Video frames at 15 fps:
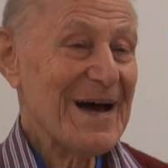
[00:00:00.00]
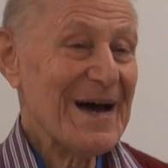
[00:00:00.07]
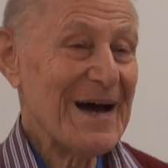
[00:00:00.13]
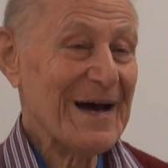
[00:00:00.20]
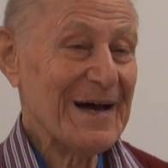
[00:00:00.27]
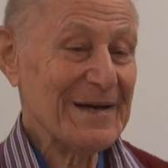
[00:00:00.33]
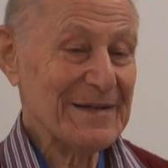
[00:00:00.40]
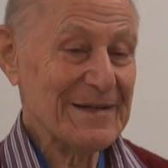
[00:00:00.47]

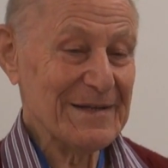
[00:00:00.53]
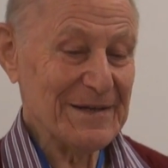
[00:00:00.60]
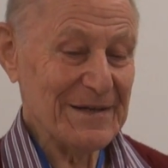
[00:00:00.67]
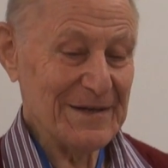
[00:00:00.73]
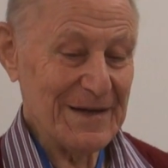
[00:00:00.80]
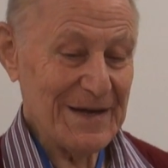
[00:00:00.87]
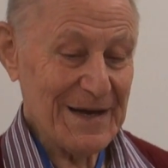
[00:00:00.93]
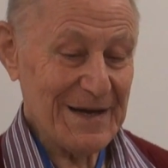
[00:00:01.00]
And
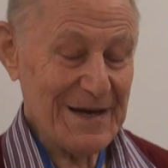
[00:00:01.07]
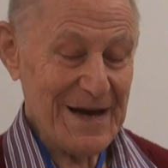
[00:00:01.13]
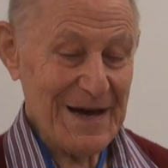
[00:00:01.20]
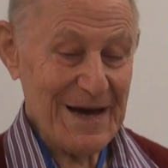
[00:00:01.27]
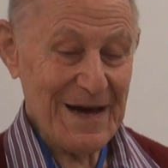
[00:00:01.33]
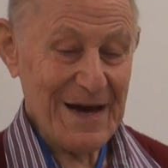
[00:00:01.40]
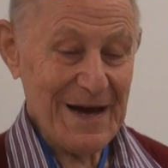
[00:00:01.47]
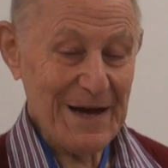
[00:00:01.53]

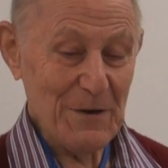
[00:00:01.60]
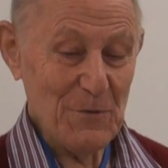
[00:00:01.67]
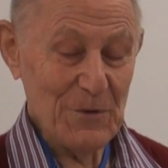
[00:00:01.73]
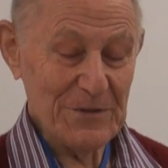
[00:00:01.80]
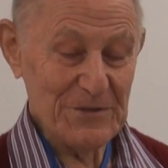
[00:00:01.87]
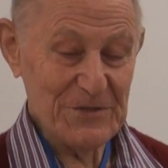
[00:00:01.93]
I